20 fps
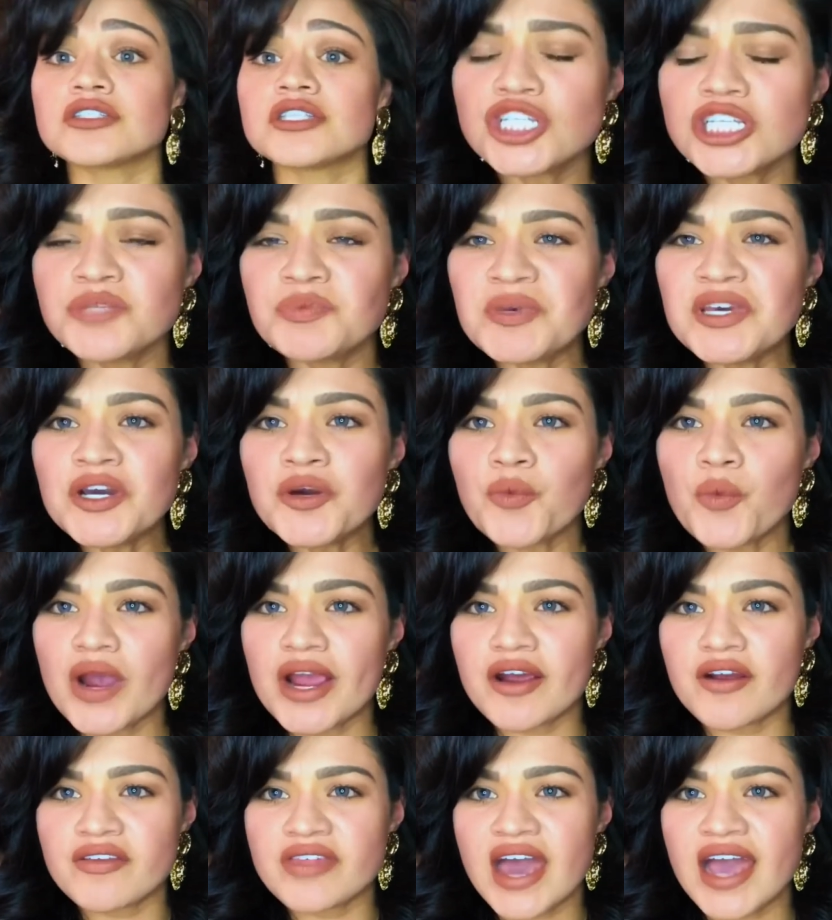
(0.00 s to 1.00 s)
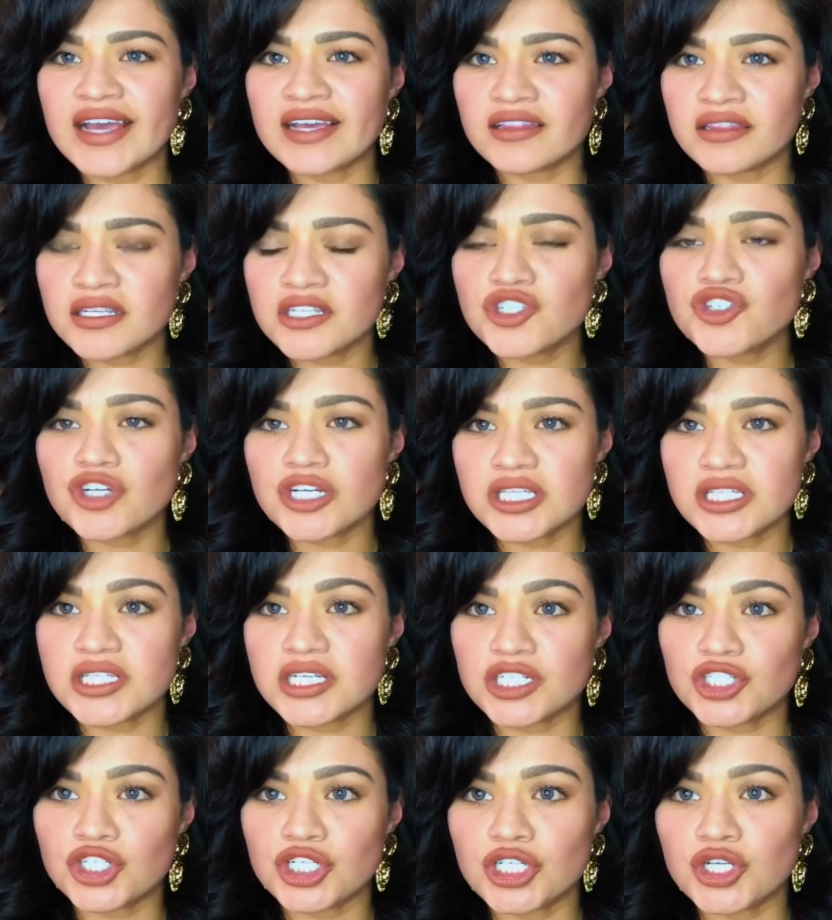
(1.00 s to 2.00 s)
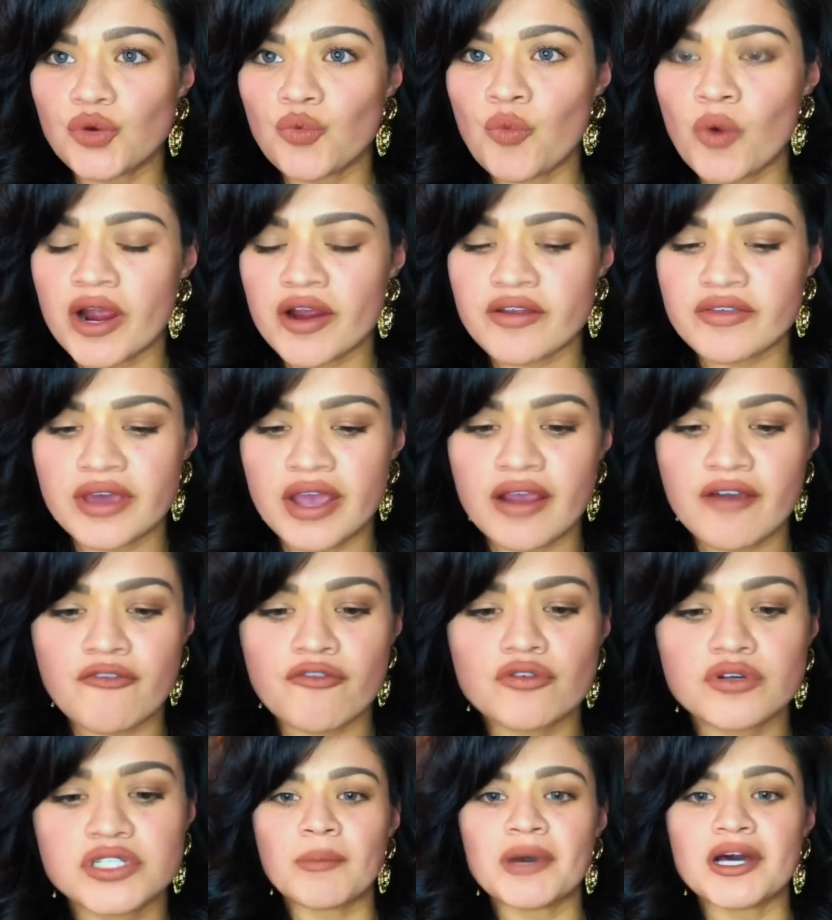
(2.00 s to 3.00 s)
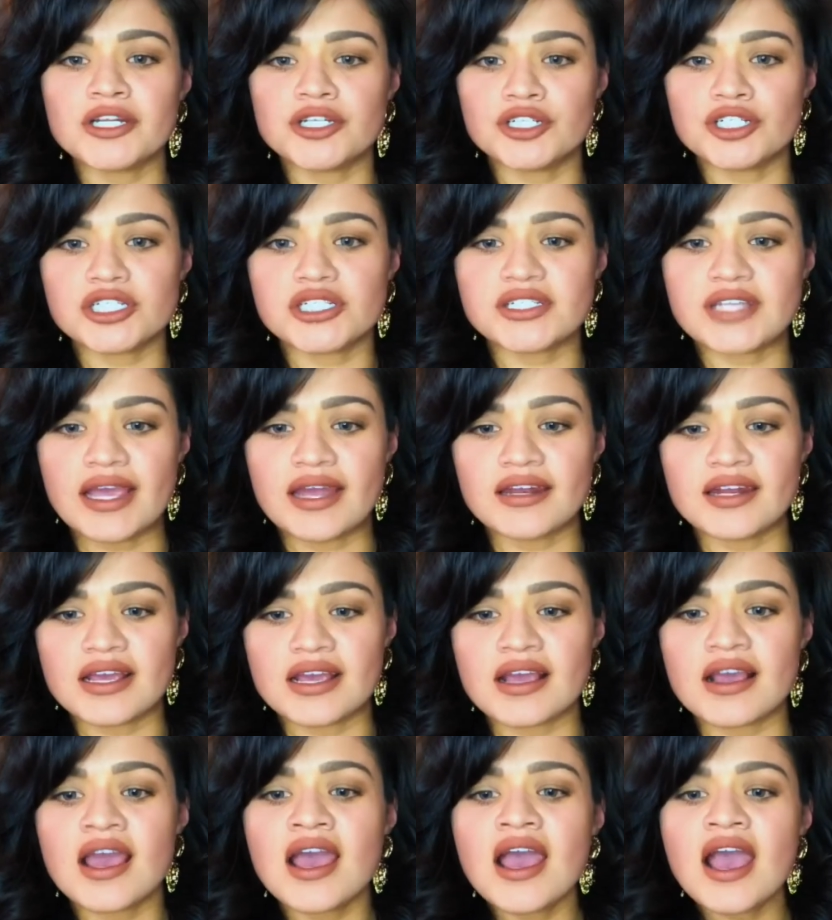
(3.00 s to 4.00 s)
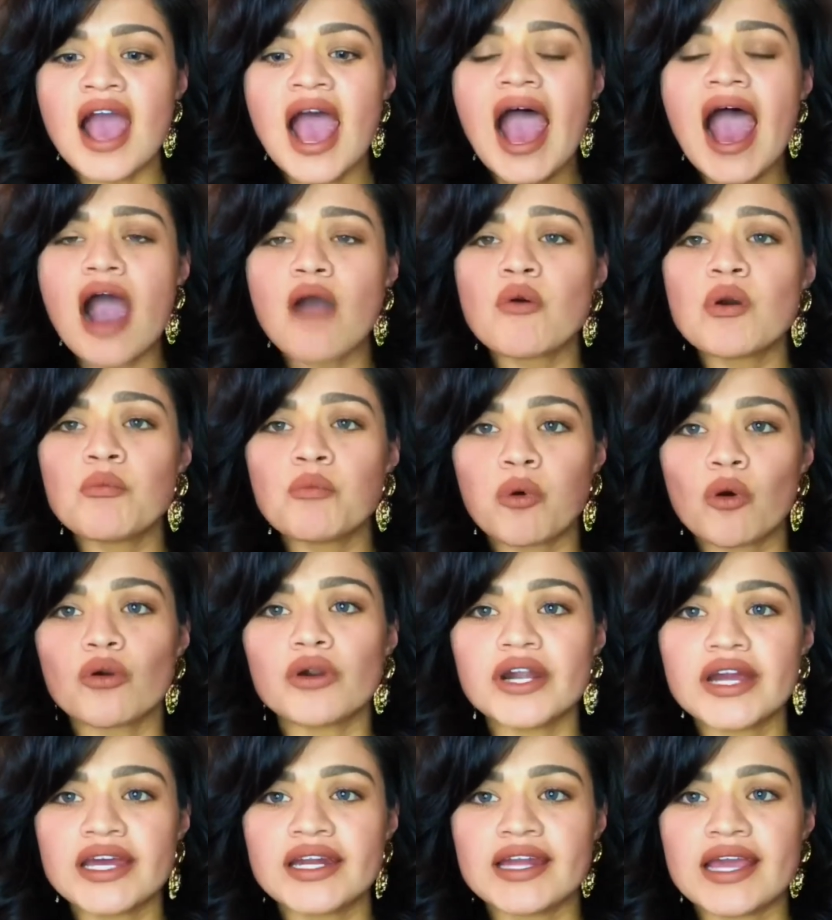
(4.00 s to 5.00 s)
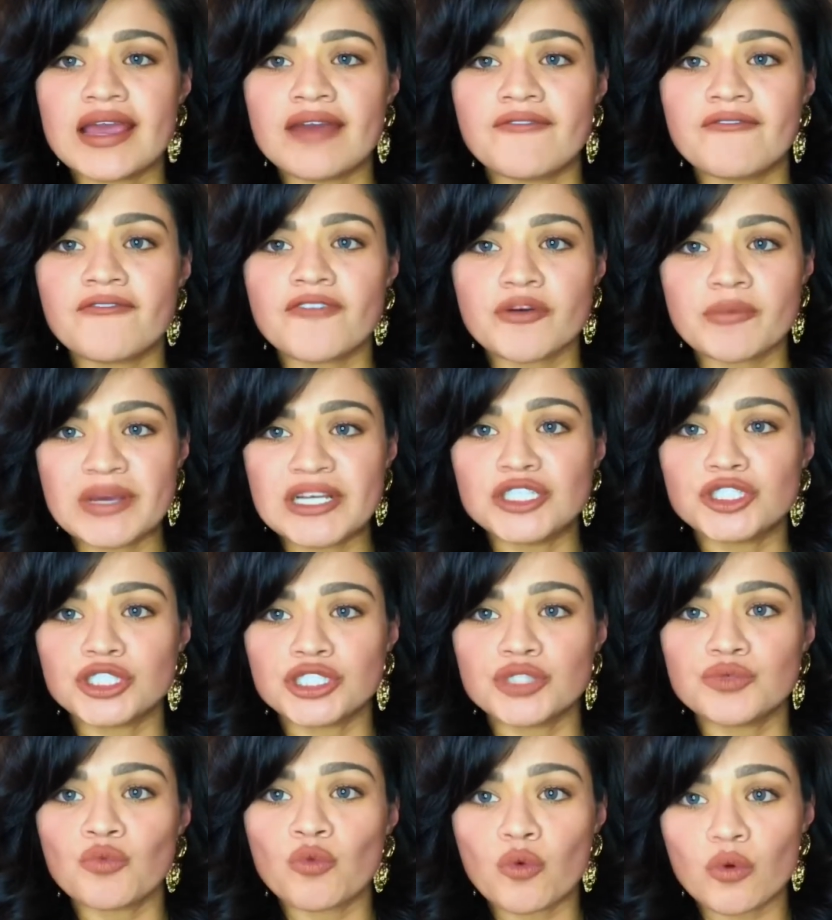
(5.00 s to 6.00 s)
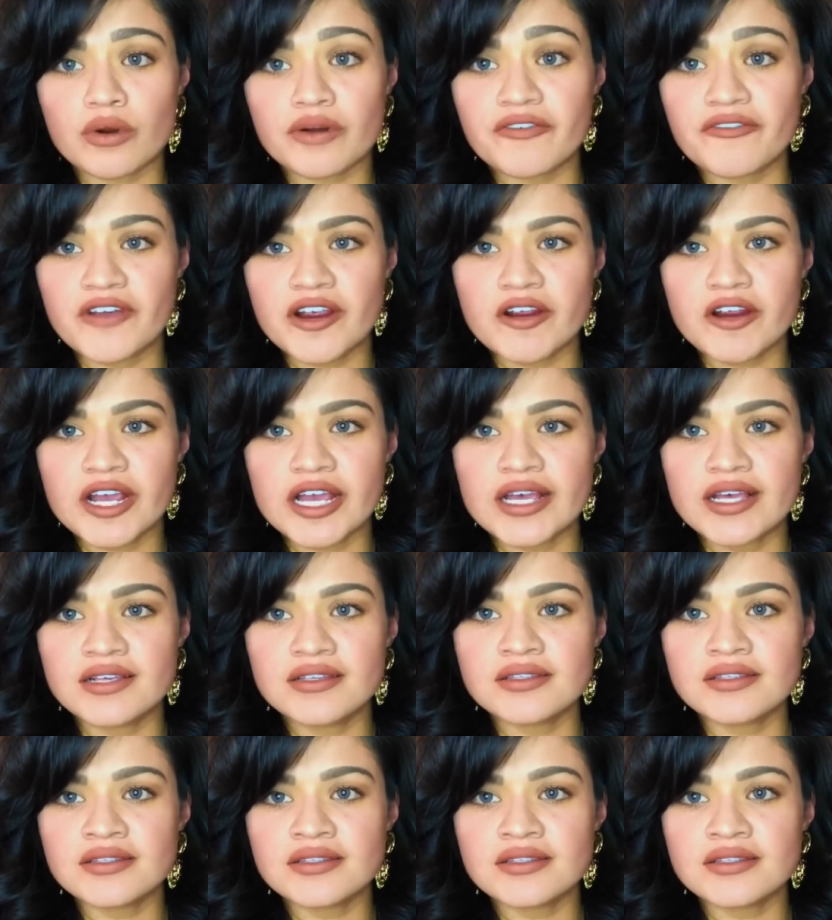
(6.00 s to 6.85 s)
Just be aware that in this transition where the Air Force is understanding how important information warfare is,